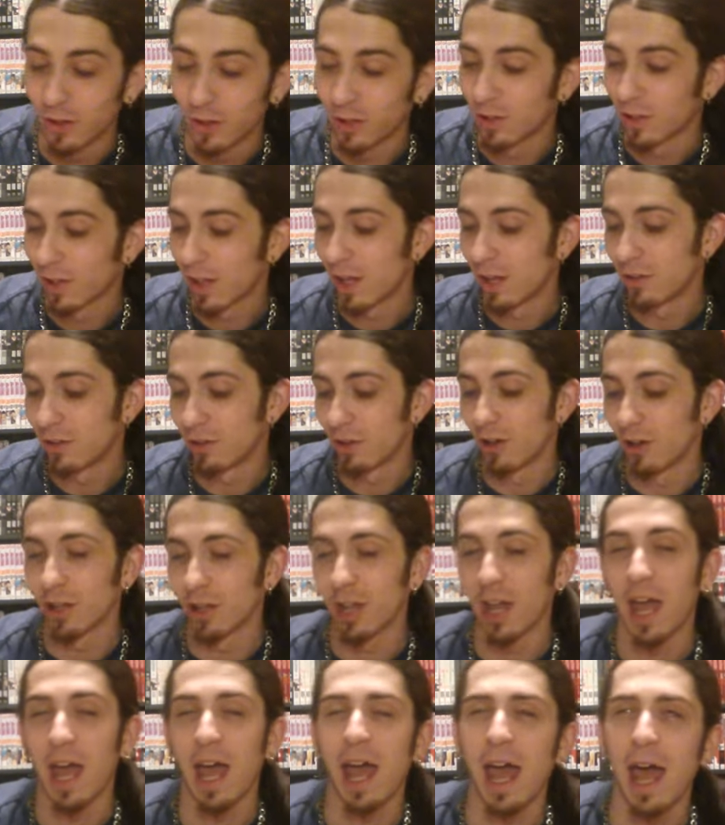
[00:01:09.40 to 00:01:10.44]
Sonic the
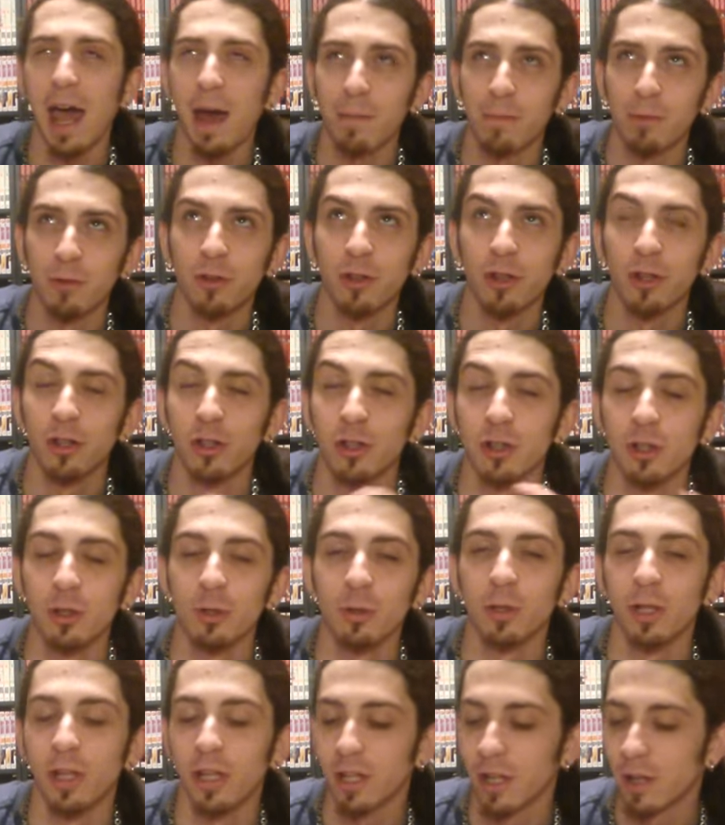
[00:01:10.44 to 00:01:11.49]
Hedgehog.
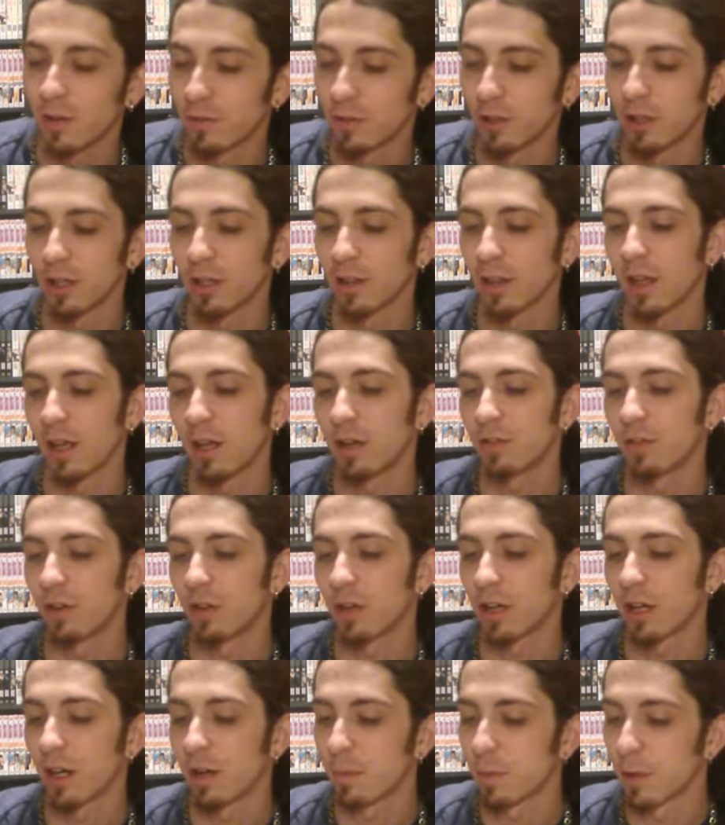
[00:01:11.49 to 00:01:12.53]
Absolutely love Sonic the
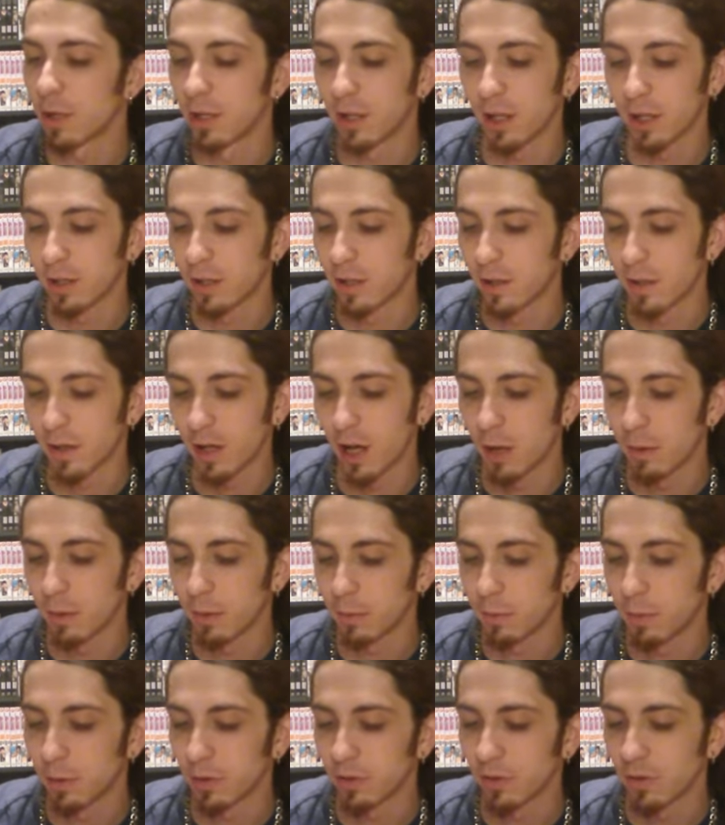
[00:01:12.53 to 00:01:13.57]
Hedgehog, and I've been collecting the
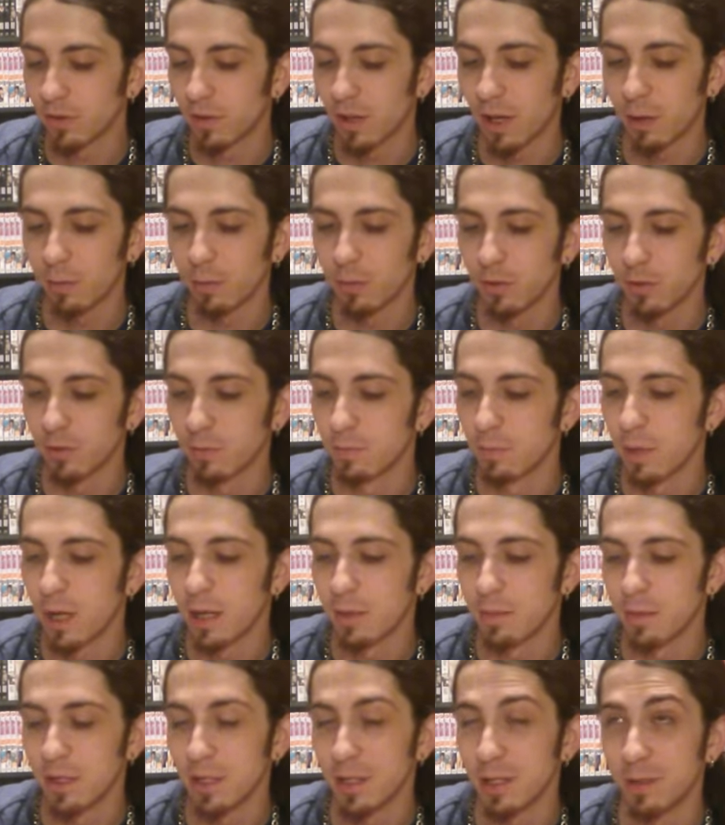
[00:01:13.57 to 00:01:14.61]
comic book since I was
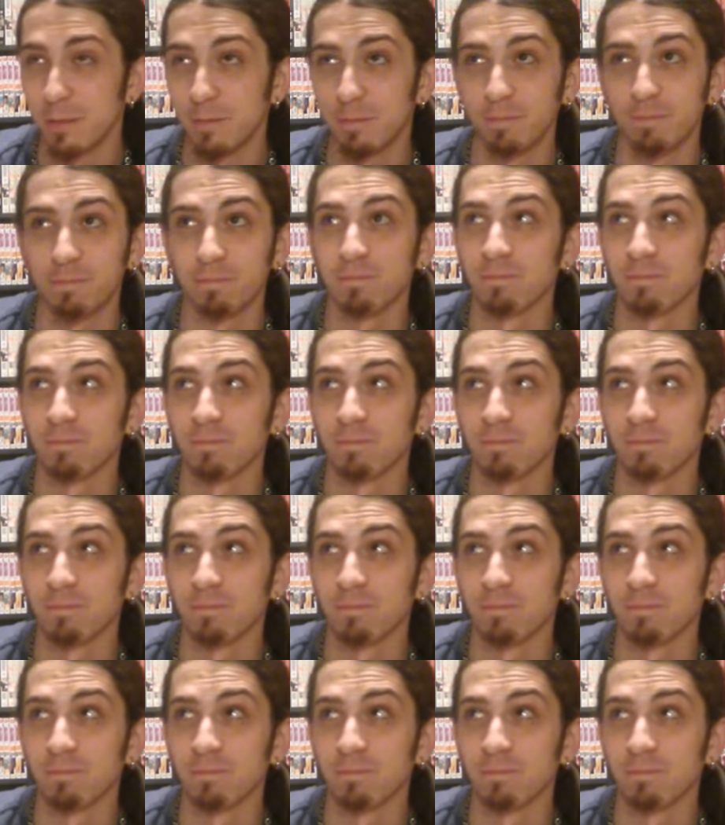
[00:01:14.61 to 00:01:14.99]
maybe